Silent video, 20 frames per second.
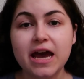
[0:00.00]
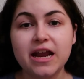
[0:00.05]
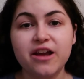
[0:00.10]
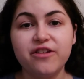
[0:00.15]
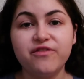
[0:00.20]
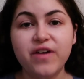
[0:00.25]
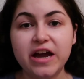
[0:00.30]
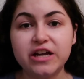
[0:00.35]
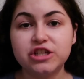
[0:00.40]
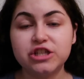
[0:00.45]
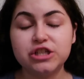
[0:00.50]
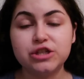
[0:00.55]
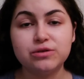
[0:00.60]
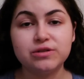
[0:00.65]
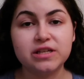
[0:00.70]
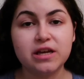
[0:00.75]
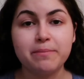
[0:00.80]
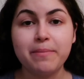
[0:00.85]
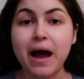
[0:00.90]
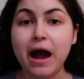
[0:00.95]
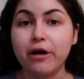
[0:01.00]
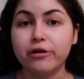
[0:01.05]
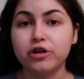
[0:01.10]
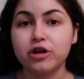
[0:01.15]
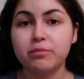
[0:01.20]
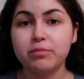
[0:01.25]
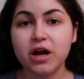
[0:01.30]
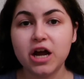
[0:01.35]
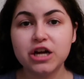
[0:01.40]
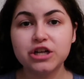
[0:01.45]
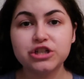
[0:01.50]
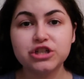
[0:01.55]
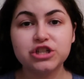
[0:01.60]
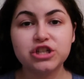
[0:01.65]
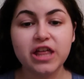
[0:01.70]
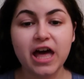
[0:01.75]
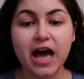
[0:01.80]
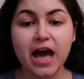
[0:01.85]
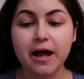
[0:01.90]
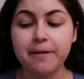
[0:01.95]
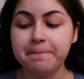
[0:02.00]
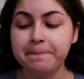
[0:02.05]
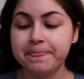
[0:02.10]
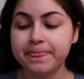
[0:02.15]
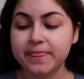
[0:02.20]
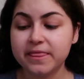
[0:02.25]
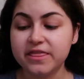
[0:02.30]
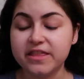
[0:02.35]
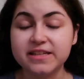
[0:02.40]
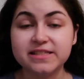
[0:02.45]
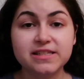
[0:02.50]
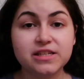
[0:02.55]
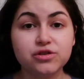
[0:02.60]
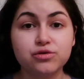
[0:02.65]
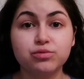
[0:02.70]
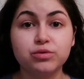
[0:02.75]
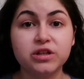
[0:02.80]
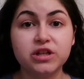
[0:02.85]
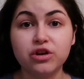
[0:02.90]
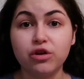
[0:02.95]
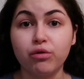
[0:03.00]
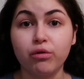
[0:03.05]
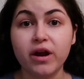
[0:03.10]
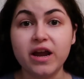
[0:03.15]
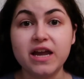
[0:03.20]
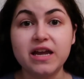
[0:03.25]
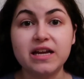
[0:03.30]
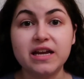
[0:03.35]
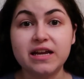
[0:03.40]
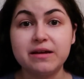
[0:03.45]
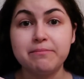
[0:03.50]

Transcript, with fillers: and I find just using a powder brush that this is really great.